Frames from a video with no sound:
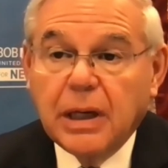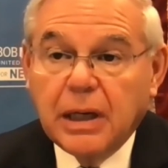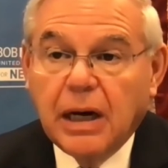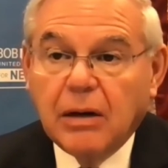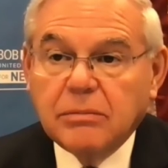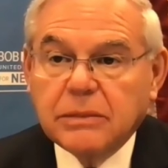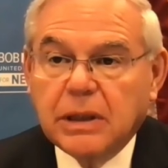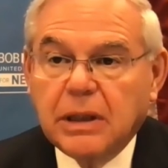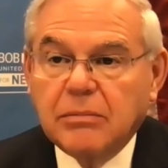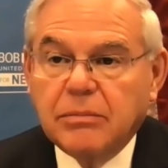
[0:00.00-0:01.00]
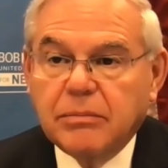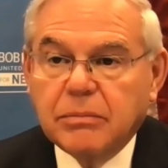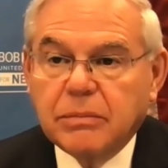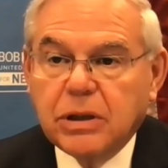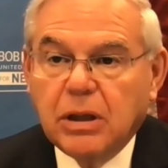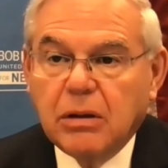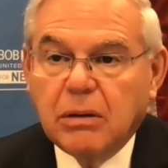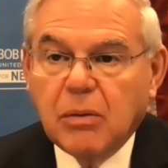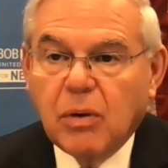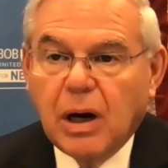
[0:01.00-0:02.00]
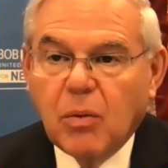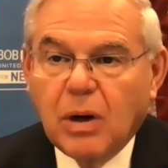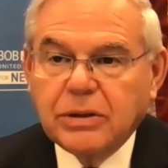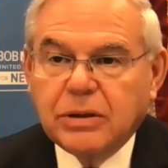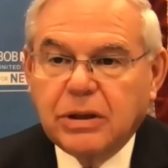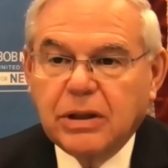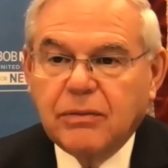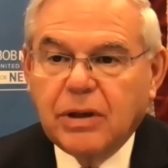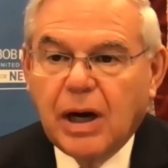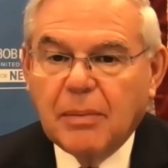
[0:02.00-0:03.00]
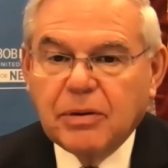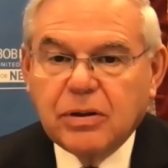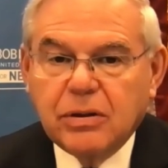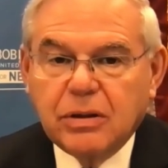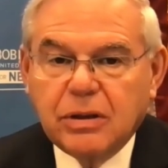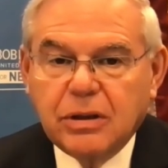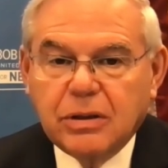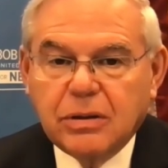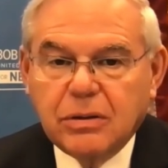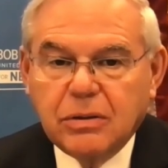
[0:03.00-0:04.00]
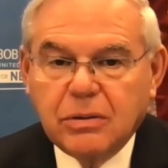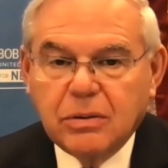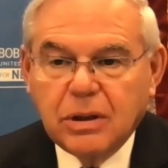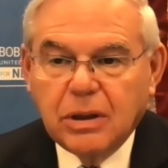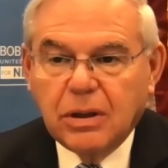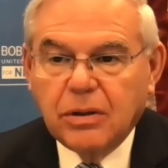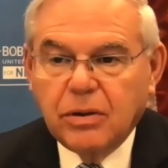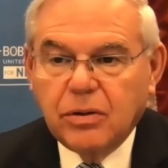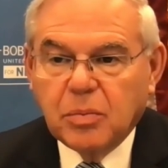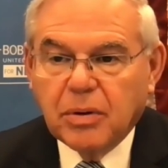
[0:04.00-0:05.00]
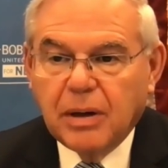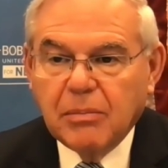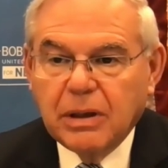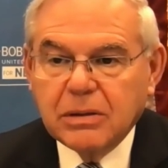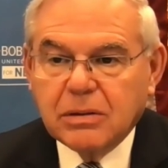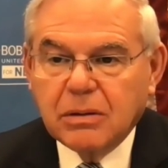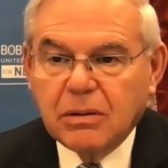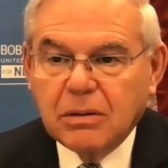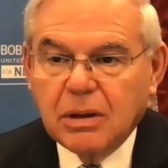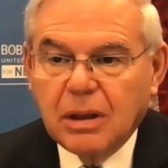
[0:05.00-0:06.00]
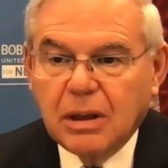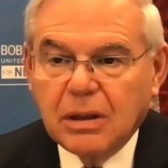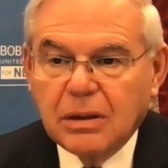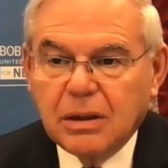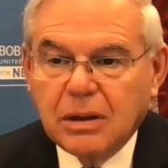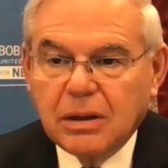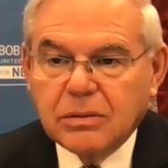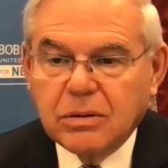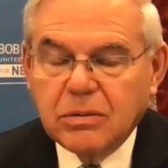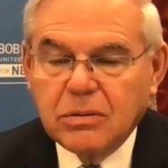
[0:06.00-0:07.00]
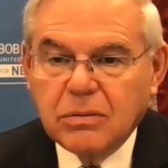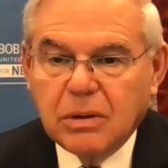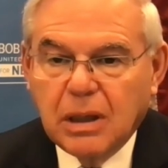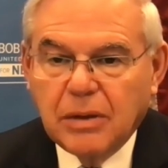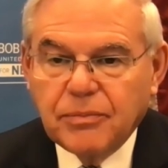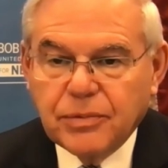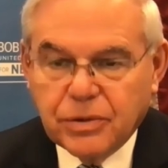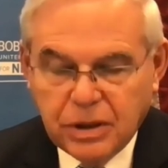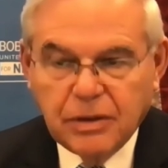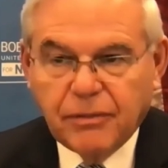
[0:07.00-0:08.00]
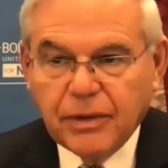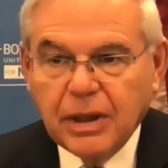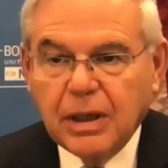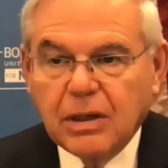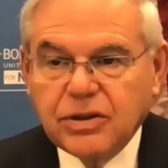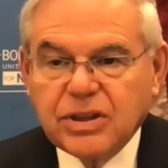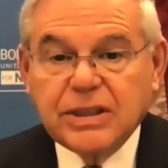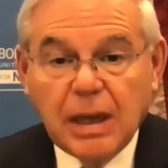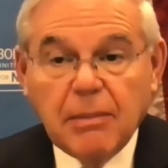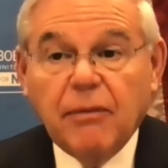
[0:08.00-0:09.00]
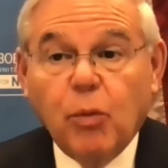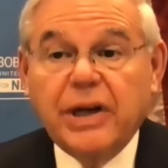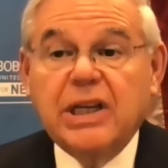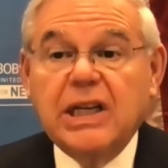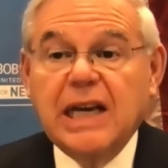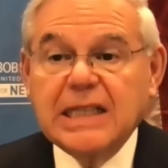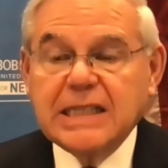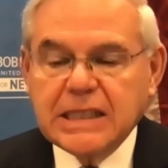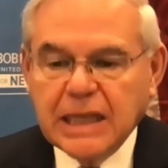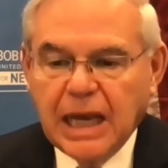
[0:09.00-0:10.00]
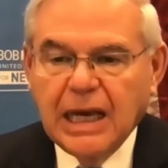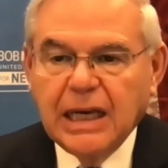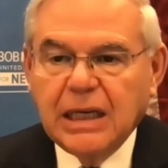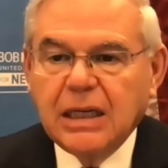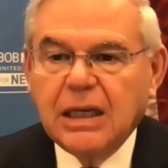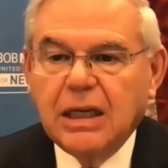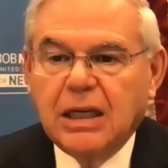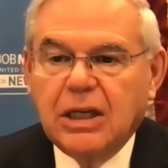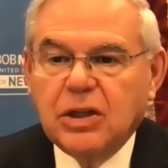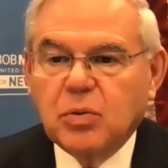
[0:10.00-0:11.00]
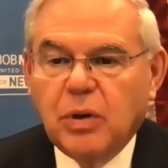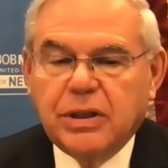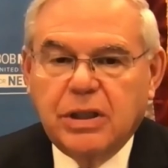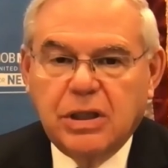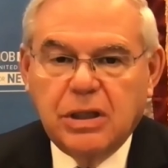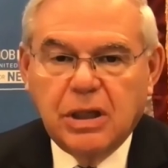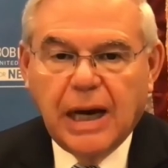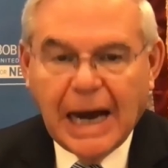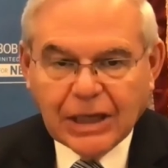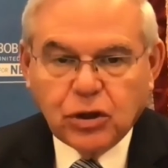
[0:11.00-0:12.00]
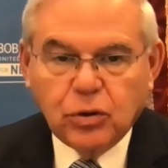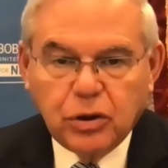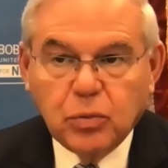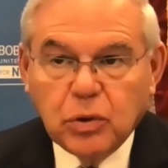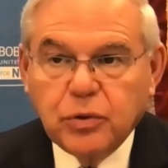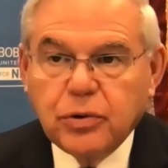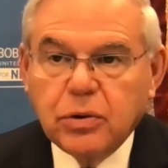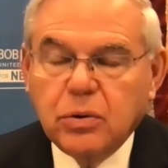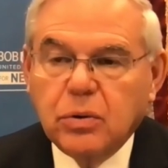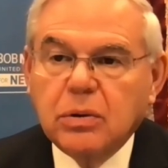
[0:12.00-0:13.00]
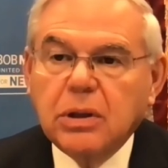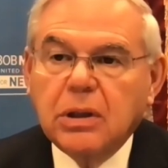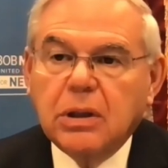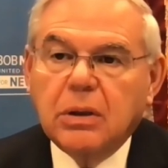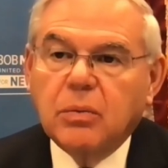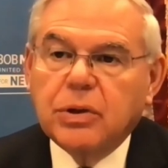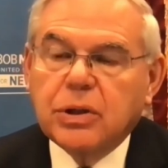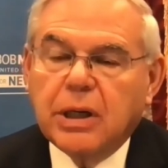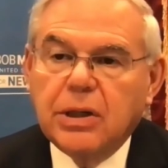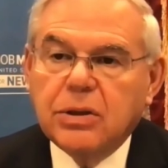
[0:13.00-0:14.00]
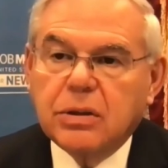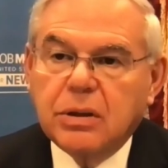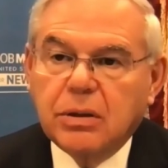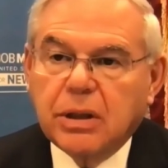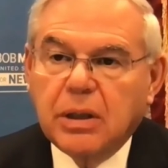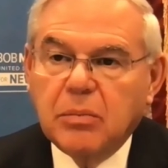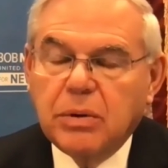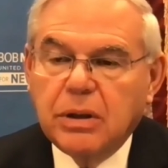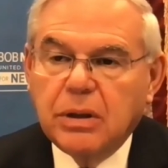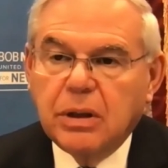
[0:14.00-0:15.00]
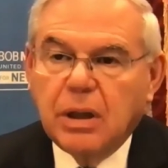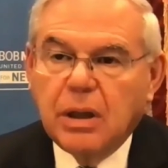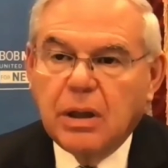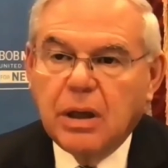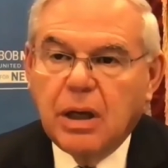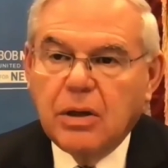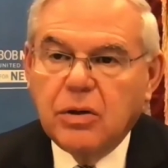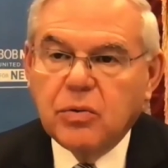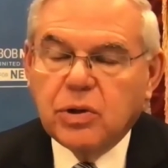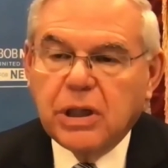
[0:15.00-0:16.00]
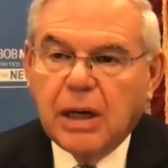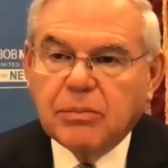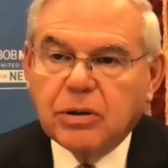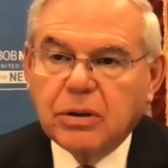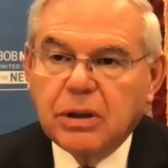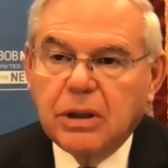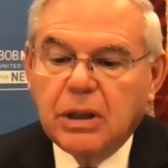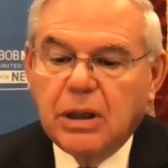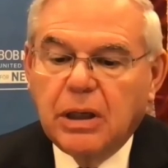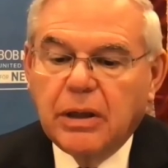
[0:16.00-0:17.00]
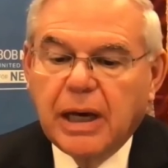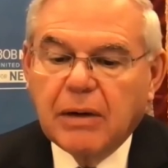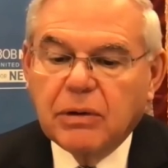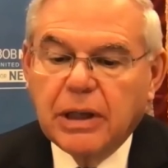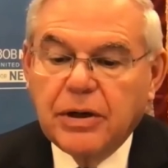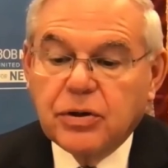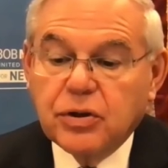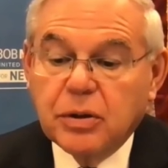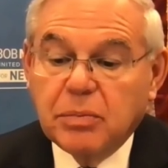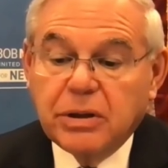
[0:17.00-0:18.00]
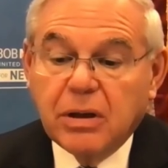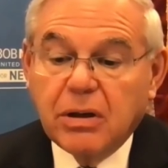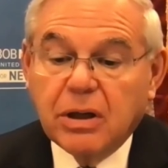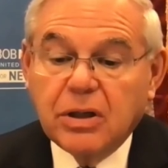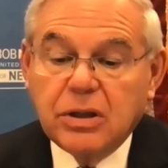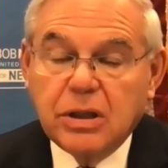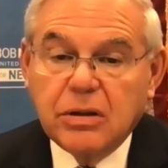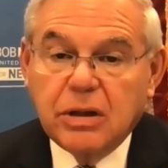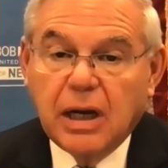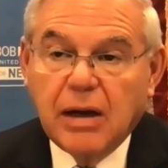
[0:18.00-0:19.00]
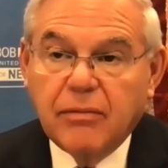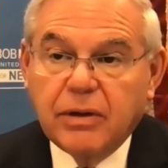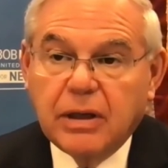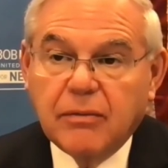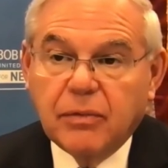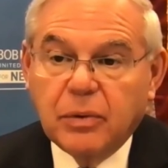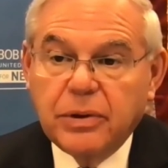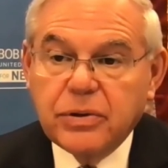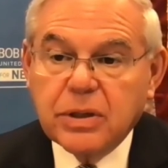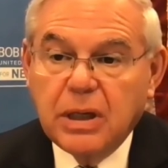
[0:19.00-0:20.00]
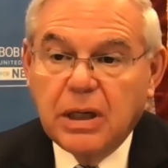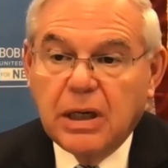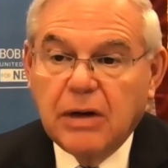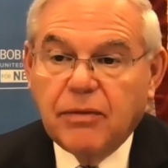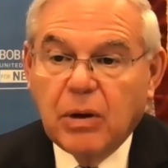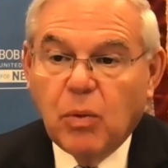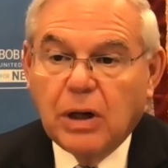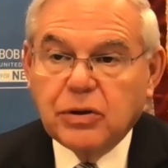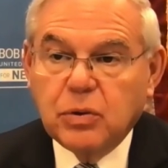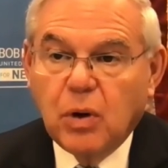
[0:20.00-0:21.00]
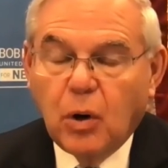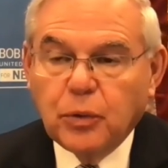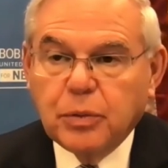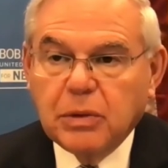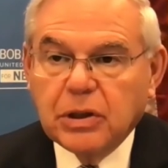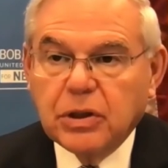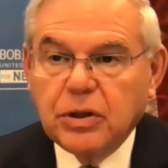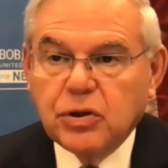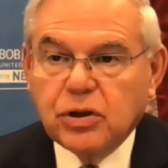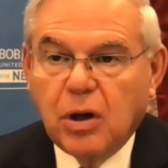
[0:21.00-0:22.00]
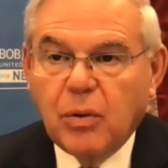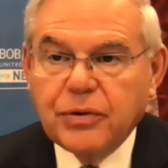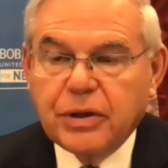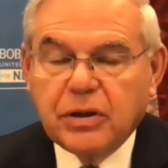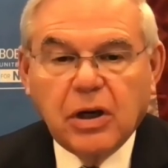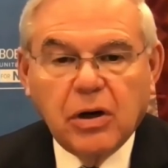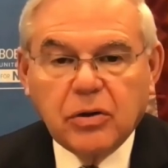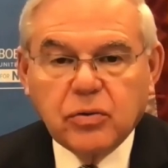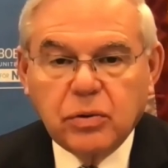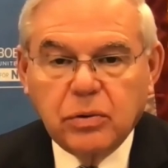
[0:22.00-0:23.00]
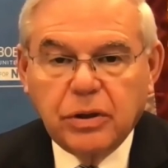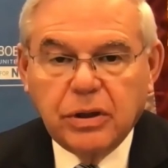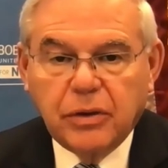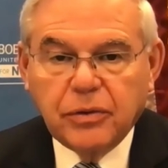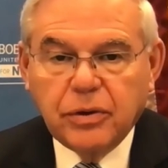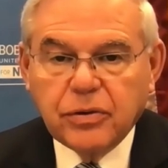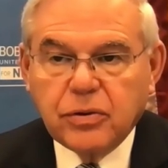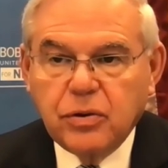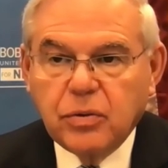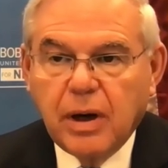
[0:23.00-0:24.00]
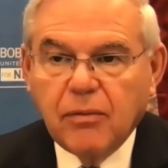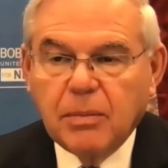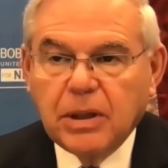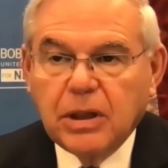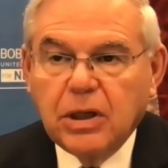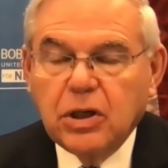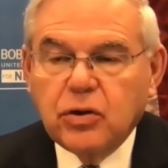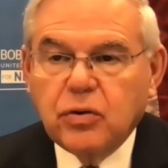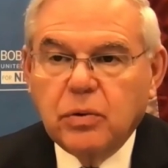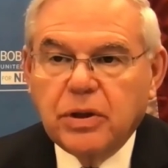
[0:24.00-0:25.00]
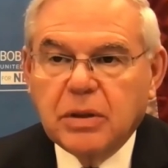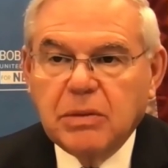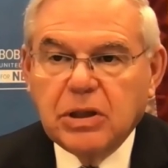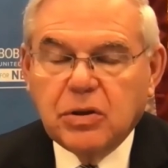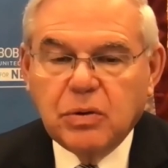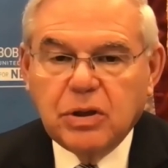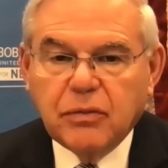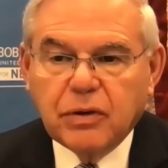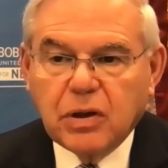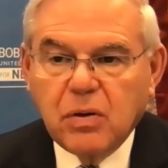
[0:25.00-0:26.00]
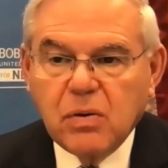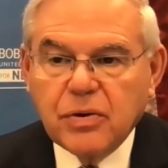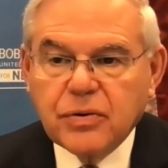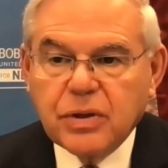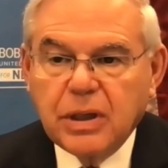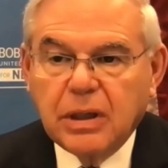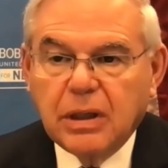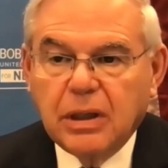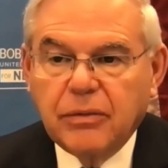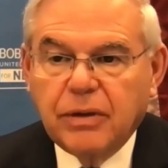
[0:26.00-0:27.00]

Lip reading: Now, I want to give the opportunity to the new prime minister to see if some of what he has said is what he actually will do, in which case there can be a new chapter in that relationship. But they're going to continue to have an influence if they want to ultimately show us that they are truly, under this new government, truly committed to a different course. They